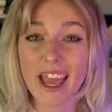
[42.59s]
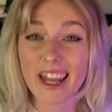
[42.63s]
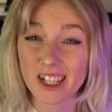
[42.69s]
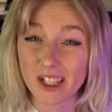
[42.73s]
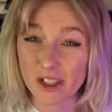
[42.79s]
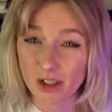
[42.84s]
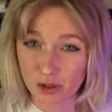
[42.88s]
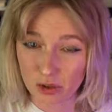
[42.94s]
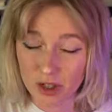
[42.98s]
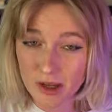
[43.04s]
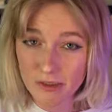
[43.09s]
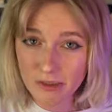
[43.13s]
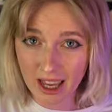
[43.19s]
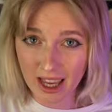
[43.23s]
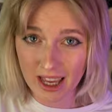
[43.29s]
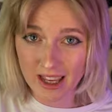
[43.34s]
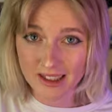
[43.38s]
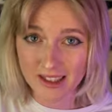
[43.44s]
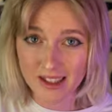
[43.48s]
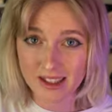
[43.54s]
In extreme
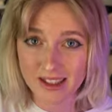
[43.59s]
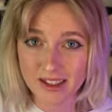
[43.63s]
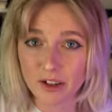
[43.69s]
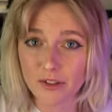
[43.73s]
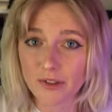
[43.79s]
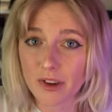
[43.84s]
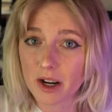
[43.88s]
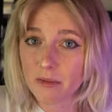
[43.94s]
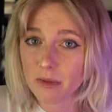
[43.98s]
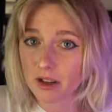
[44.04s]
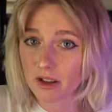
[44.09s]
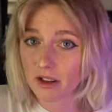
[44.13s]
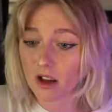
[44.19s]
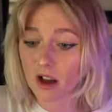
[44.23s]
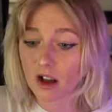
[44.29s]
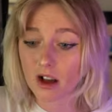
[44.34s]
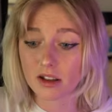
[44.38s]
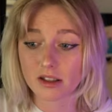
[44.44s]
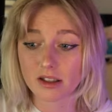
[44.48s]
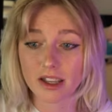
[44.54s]
cases, their venom can
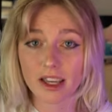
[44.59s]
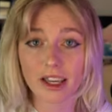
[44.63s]
cause